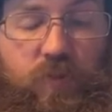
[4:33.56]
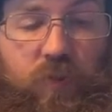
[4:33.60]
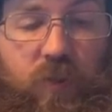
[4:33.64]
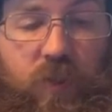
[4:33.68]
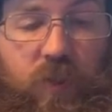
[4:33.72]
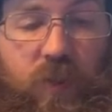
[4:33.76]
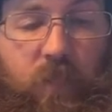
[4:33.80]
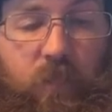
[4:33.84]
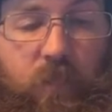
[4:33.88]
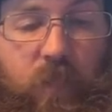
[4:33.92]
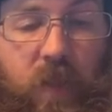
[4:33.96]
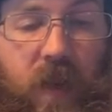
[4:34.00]

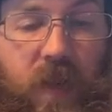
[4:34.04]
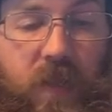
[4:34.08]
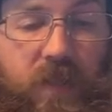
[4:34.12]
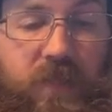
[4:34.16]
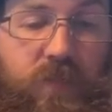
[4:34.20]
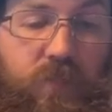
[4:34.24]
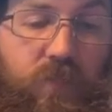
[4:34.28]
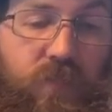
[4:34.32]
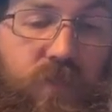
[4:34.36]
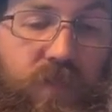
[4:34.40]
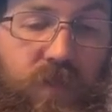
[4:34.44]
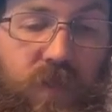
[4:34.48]
trinket
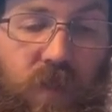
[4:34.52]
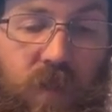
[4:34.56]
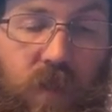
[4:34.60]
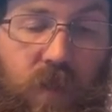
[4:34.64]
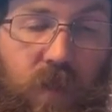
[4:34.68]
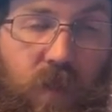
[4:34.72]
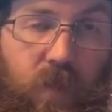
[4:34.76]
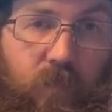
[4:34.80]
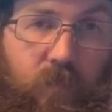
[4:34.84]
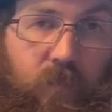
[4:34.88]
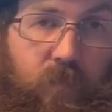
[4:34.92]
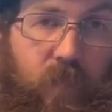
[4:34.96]
box. It was
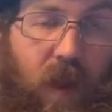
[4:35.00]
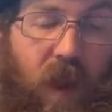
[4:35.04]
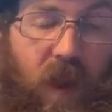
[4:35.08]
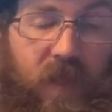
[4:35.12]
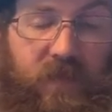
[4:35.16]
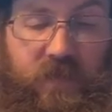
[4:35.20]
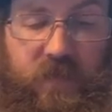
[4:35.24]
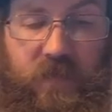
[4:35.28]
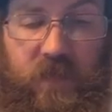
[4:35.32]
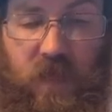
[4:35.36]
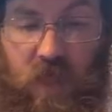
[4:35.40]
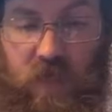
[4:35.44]

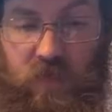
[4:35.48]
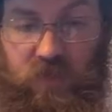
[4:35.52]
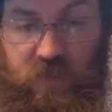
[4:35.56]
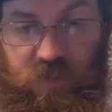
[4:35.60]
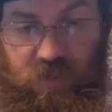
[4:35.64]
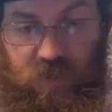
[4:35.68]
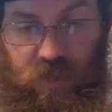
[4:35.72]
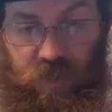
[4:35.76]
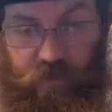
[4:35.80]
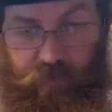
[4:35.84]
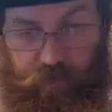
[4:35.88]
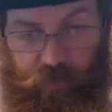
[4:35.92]
octagon
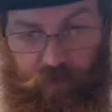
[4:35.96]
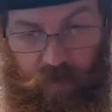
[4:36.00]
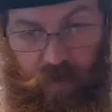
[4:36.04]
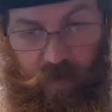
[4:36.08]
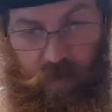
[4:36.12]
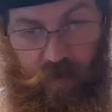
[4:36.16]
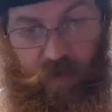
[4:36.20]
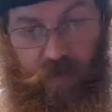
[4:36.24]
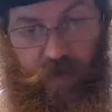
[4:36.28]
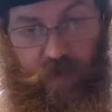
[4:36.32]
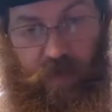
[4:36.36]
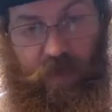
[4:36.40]
shape.
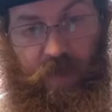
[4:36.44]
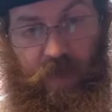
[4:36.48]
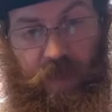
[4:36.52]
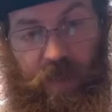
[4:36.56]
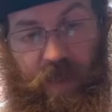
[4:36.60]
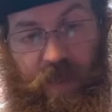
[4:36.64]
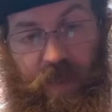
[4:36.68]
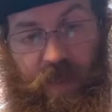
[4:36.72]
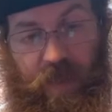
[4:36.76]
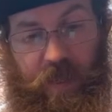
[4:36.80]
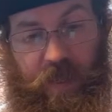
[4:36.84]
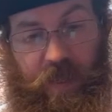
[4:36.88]

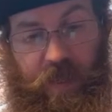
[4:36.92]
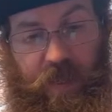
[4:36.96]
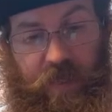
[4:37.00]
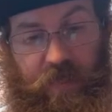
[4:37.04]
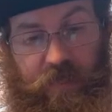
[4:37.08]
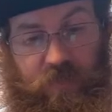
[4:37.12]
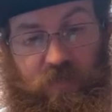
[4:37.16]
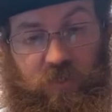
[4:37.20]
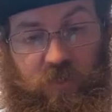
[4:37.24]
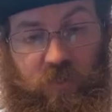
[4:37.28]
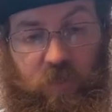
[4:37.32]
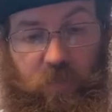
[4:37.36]

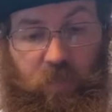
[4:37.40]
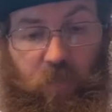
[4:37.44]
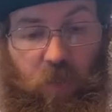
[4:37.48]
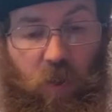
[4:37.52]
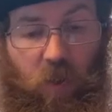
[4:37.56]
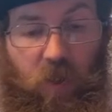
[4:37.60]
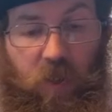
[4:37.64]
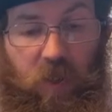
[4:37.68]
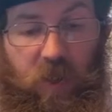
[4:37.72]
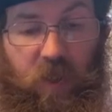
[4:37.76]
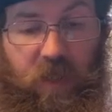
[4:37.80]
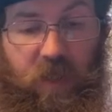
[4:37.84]
And she
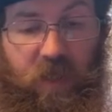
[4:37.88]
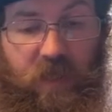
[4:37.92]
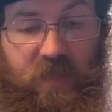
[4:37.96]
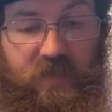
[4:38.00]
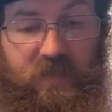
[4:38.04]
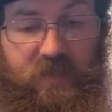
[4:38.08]
bought a